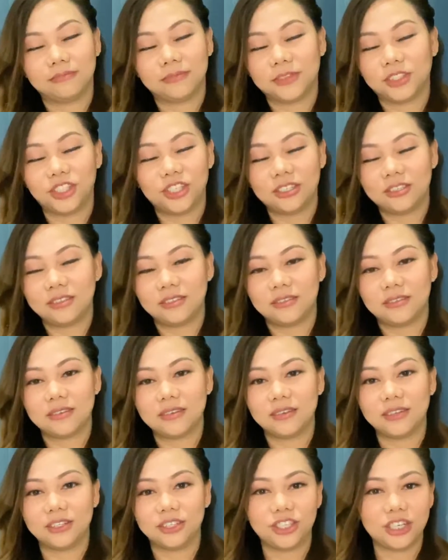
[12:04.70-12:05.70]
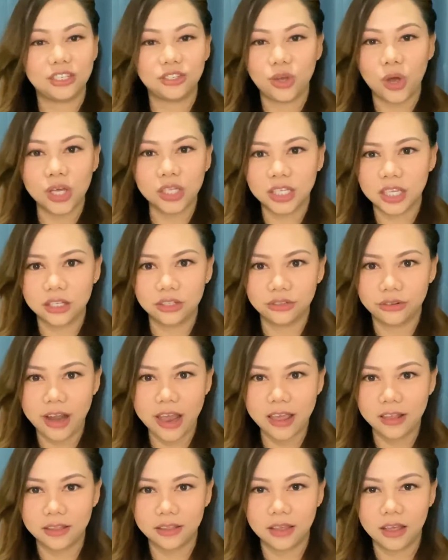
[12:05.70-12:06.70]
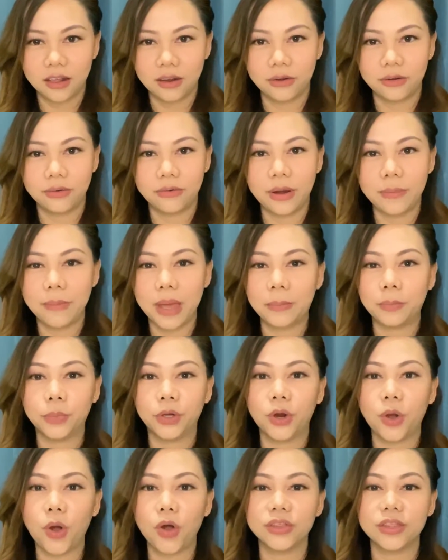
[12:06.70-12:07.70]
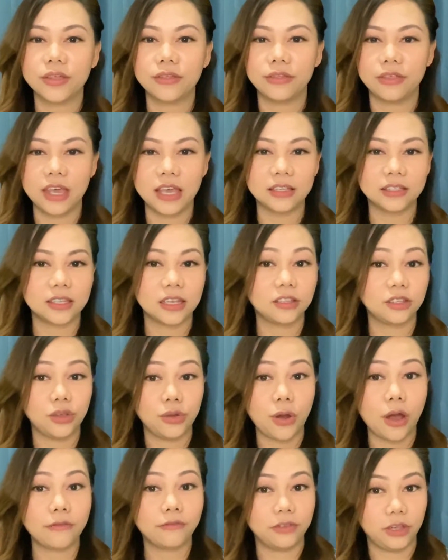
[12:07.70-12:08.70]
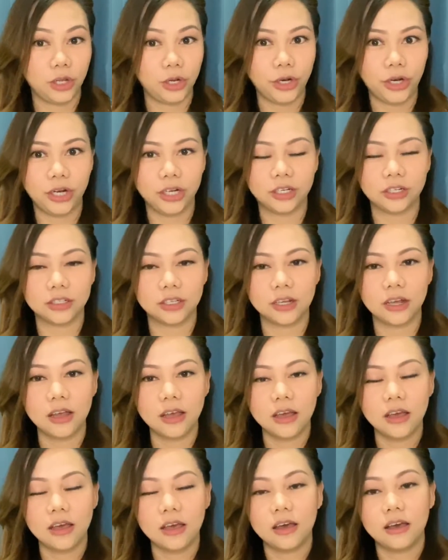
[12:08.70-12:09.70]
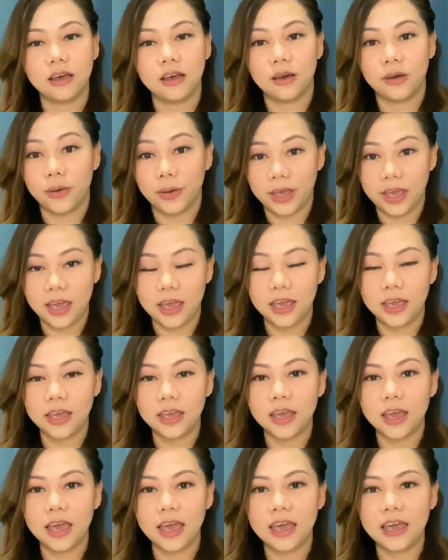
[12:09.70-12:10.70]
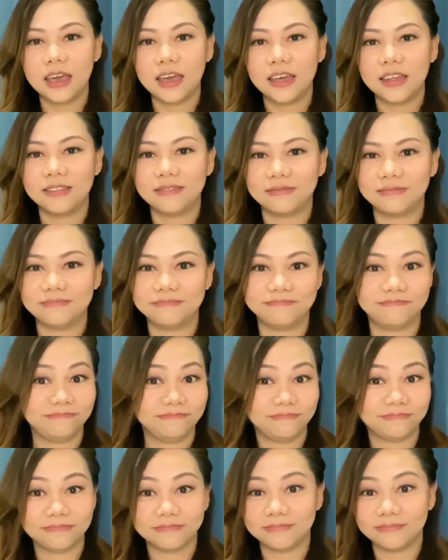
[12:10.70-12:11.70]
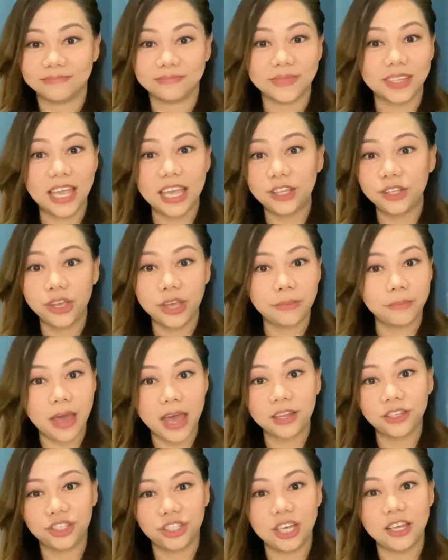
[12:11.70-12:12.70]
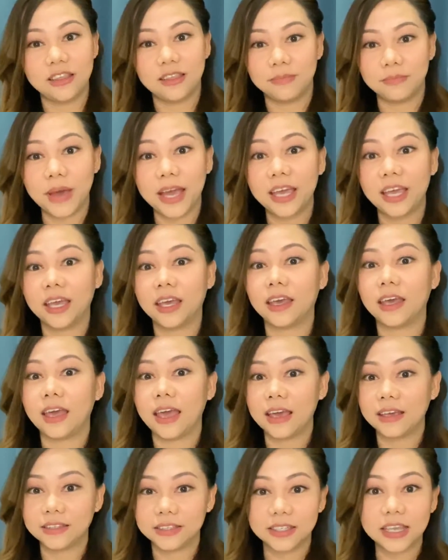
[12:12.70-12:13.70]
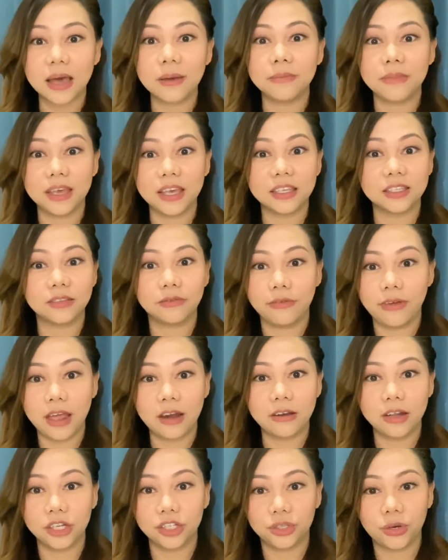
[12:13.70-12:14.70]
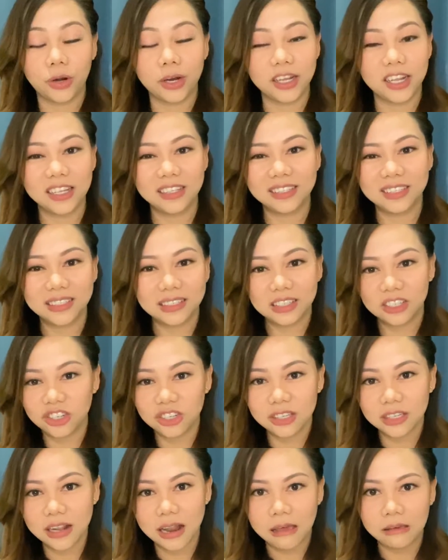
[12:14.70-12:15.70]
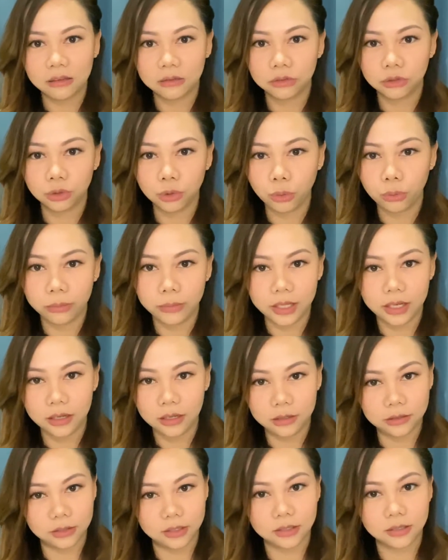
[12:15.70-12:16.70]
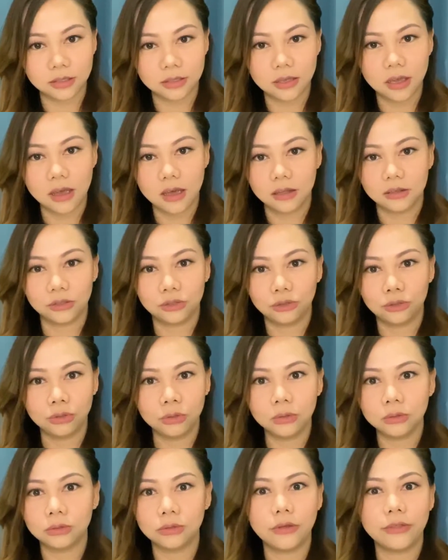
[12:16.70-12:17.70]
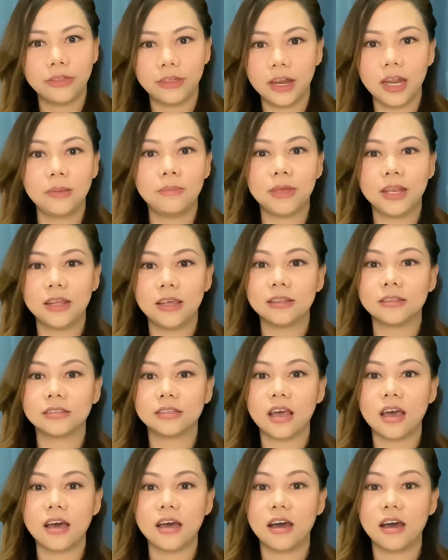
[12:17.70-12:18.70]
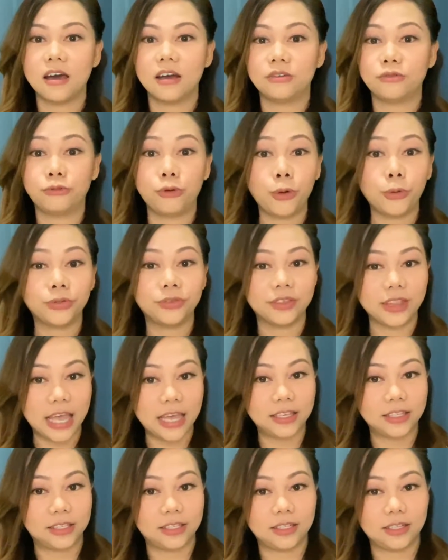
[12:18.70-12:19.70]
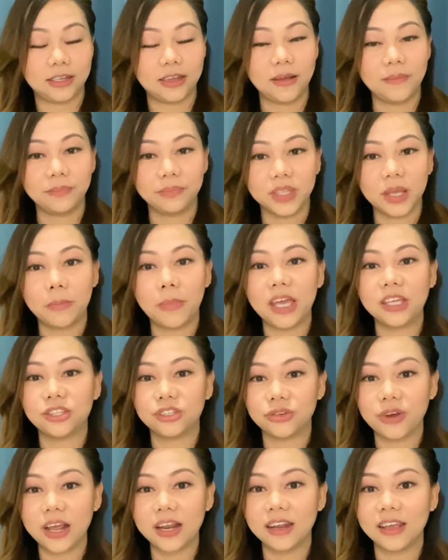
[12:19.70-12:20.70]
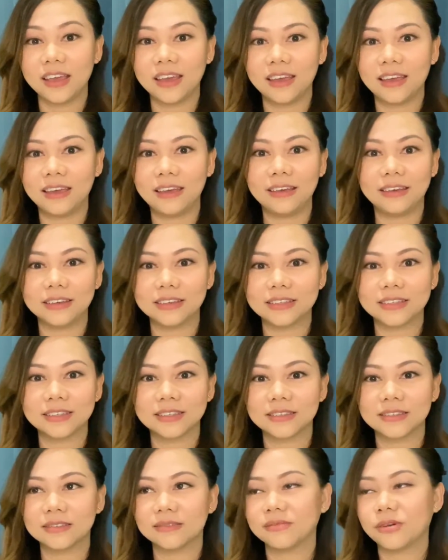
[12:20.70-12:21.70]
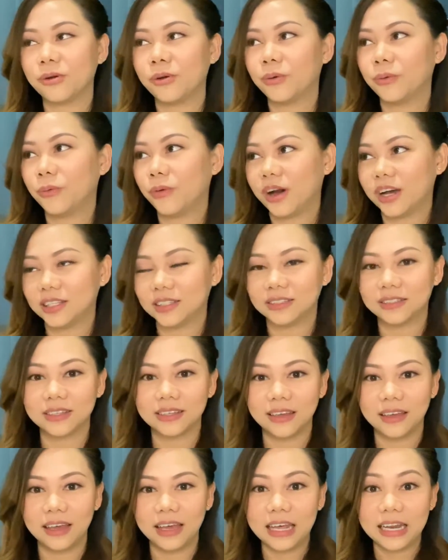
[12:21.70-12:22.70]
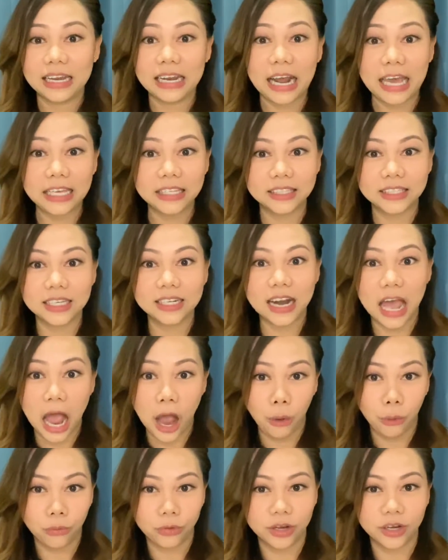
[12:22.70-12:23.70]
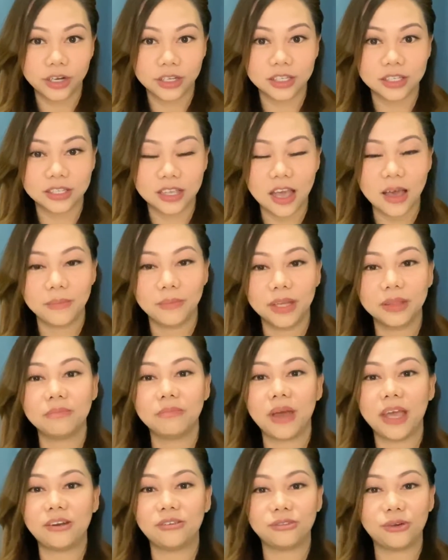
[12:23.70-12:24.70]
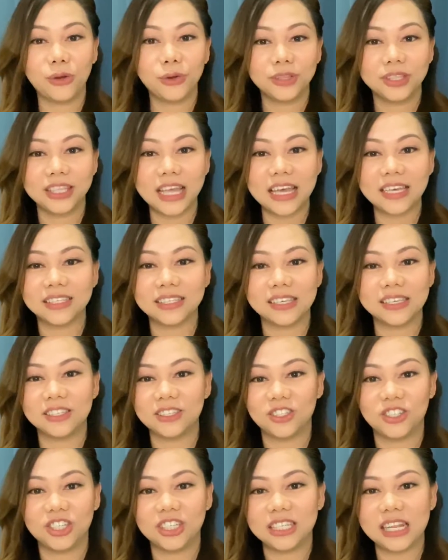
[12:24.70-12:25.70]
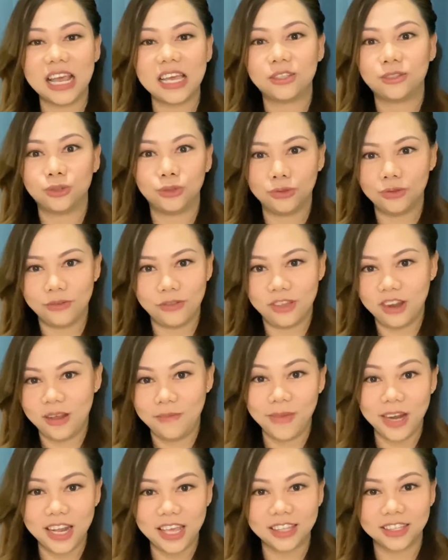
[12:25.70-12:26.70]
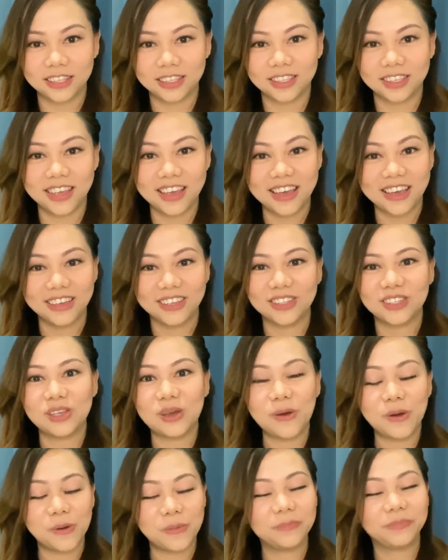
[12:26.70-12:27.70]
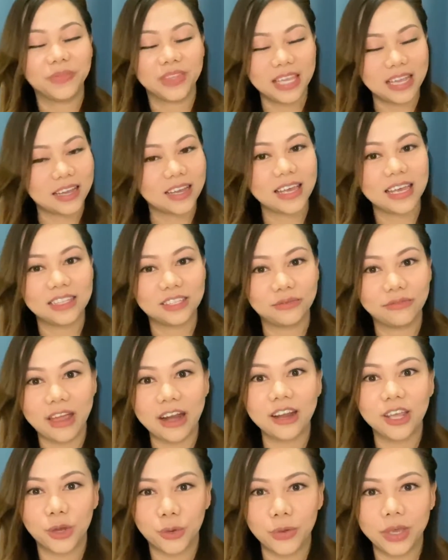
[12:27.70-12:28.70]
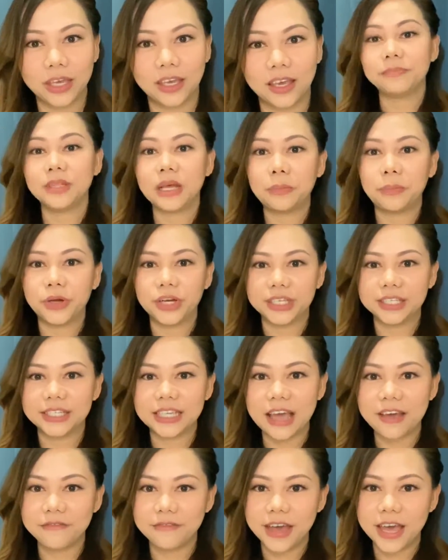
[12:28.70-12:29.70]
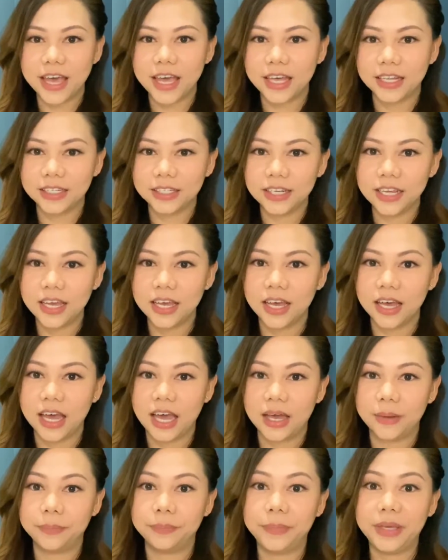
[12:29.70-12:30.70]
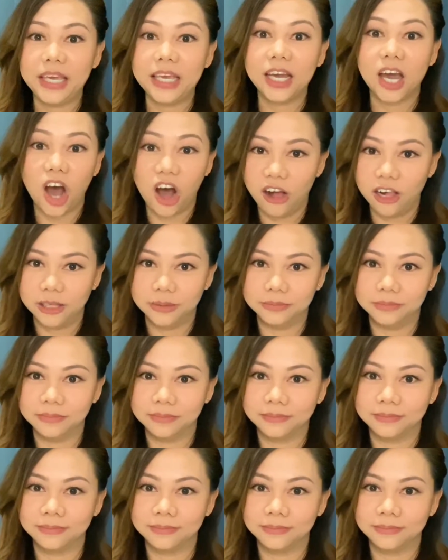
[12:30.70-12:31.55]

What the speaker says: Just concentrate. Remember all the things that you have learned. Okay? And can you imagine, my exam is very short. It's just like 2 minutes, 2 to 3 minutes road test. My training is what, 19 hours, but my road test is just like 2 to 3 minutes. So yeah, it's very quick. Number 7, be calm.